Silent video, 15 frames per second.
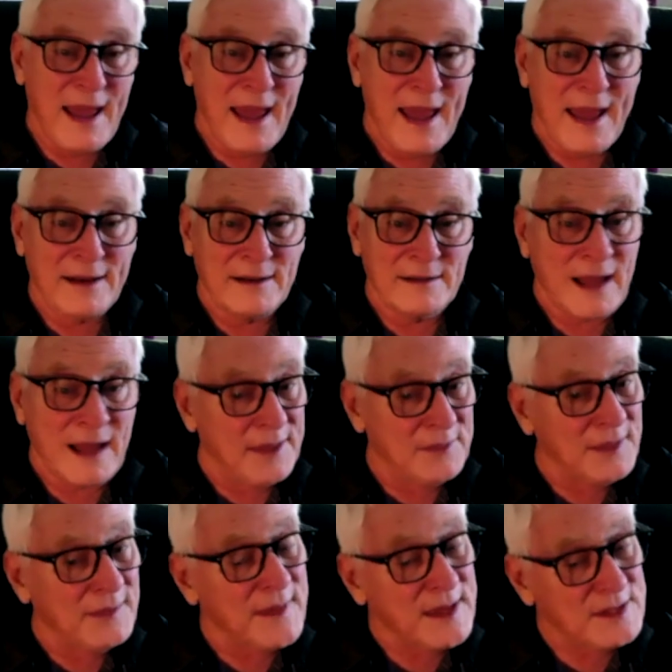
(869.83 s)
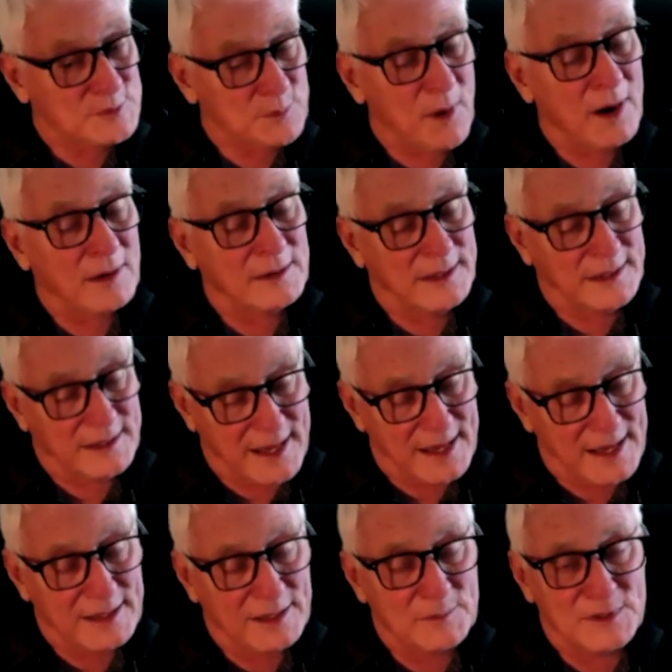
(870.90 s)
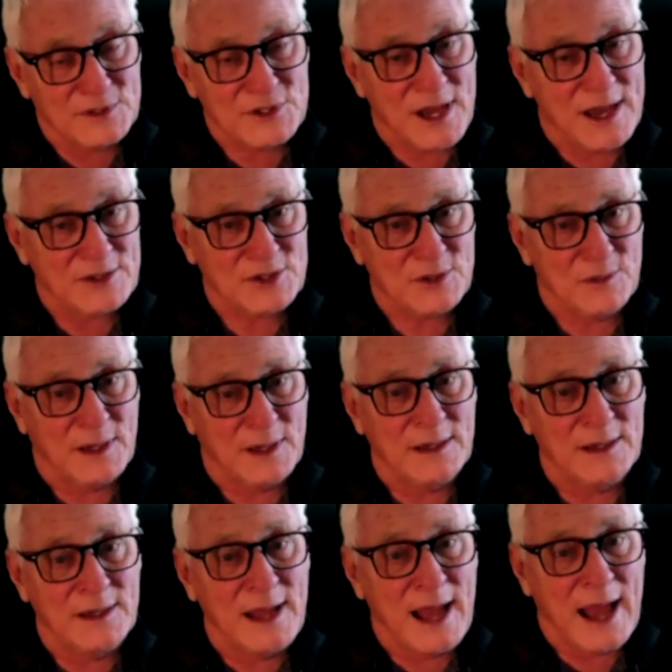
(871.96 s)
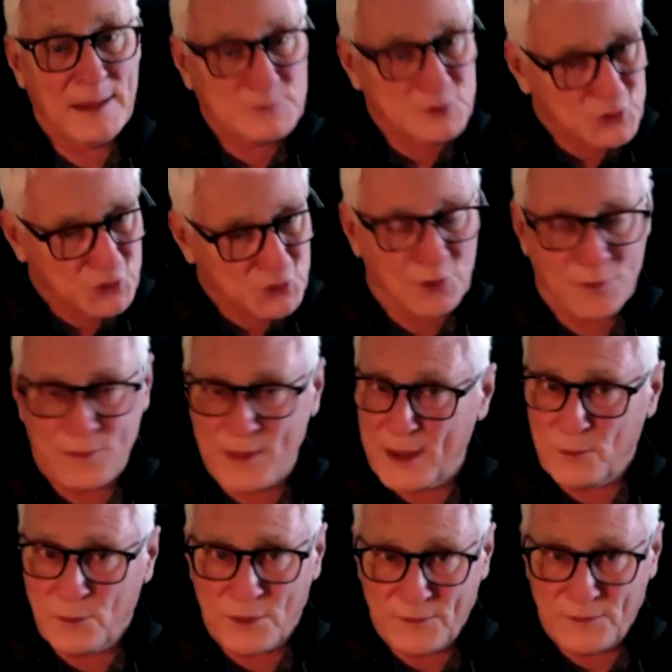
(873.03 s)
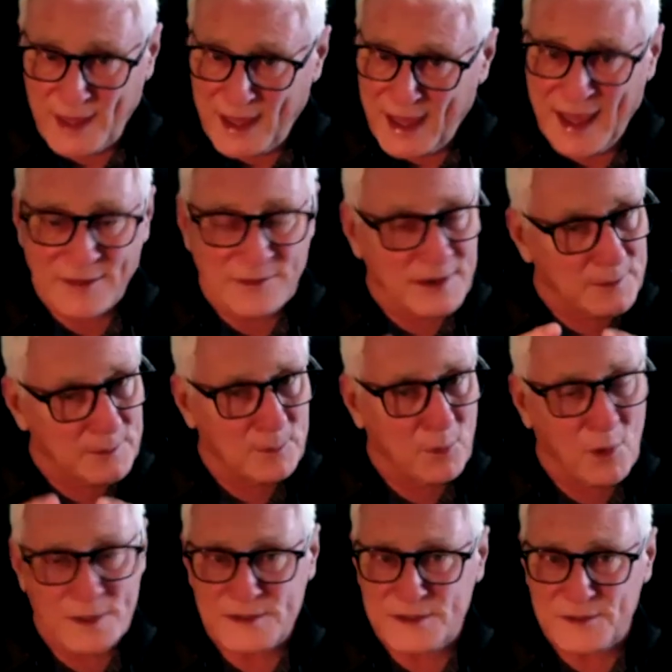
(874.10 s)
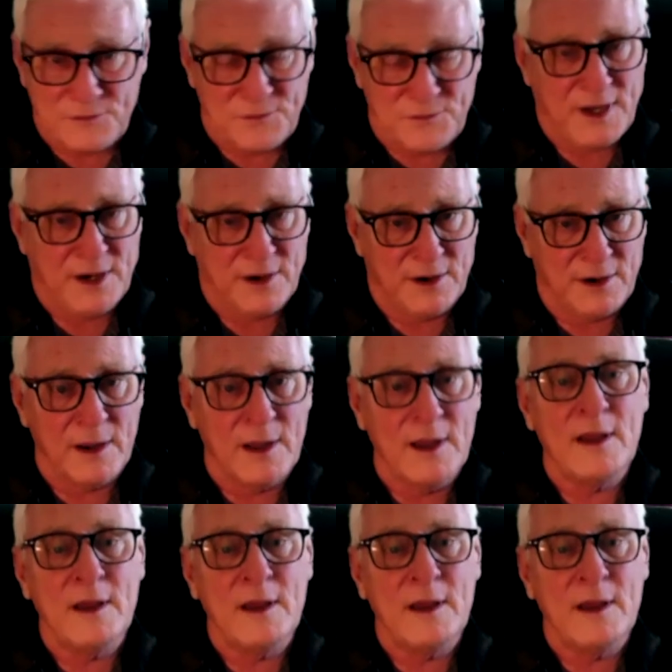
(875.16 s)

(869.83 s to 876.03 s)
And I think that's partly Caleb and Joshua. I'm sure they had their points of fear.